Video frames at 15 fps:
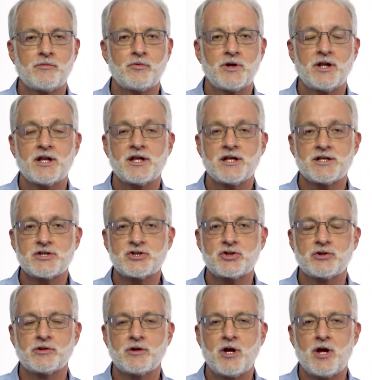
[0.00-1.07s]
really is
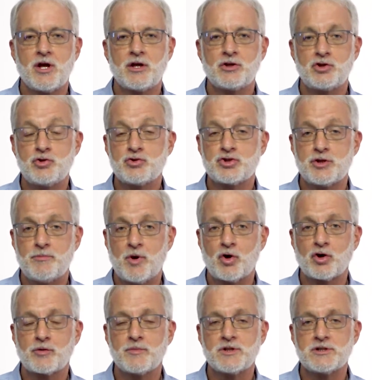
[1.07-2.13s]
to use the
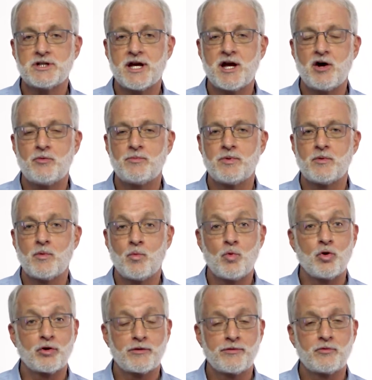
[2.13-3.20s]
Birkman to help
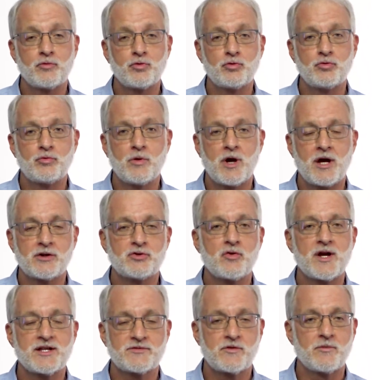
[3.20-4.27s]
work through
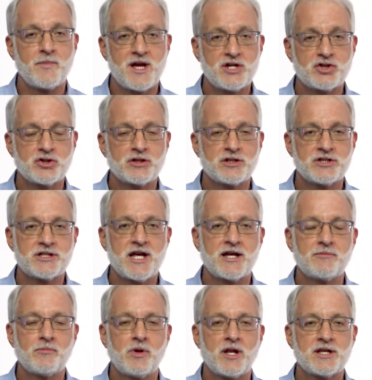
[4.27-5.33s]
transformation that's
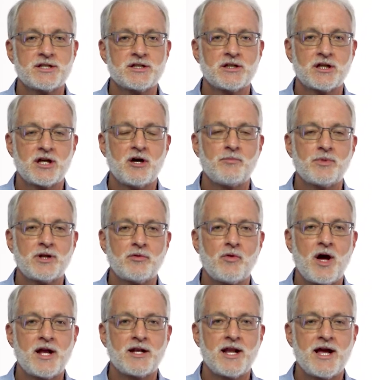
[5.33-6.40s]
taking place in the company
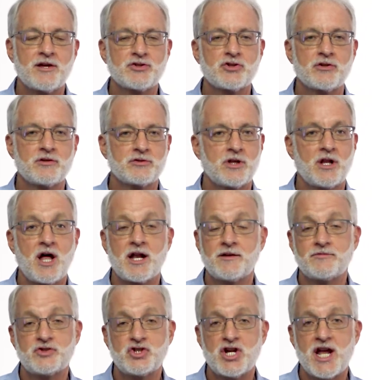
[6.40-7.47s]
right now. So there's a lot
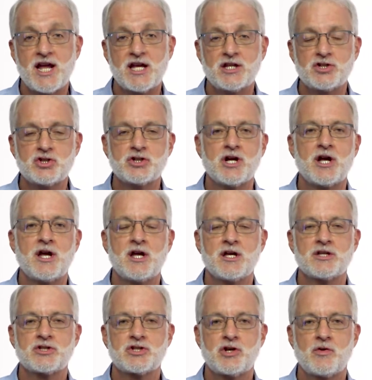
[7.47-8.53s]
of change.
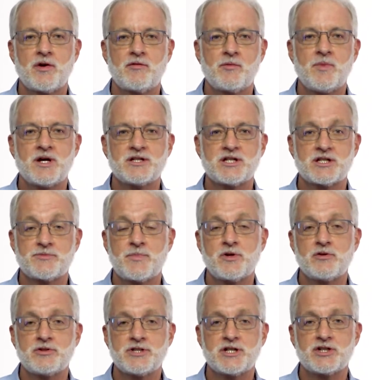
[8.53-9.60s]
So everybody's
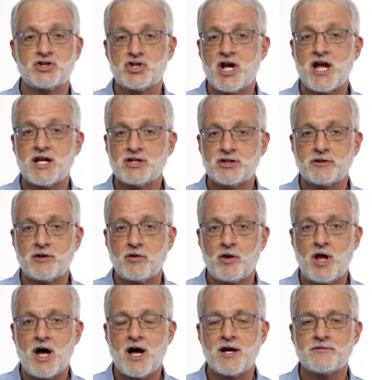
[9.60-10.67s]
experiencing change in their
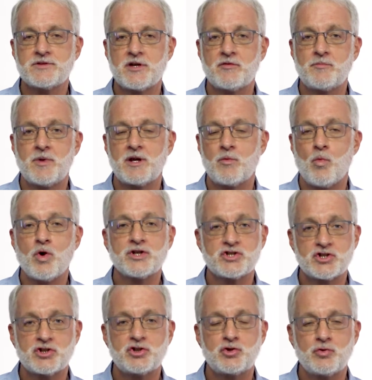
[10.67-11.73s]
lives. Everybody
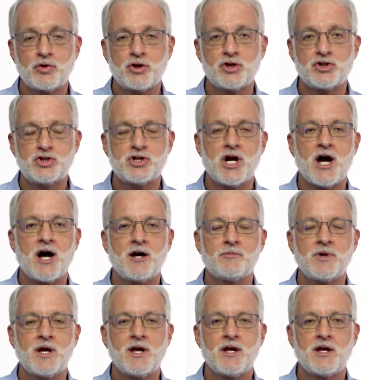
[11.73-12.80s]
wants to do a good job,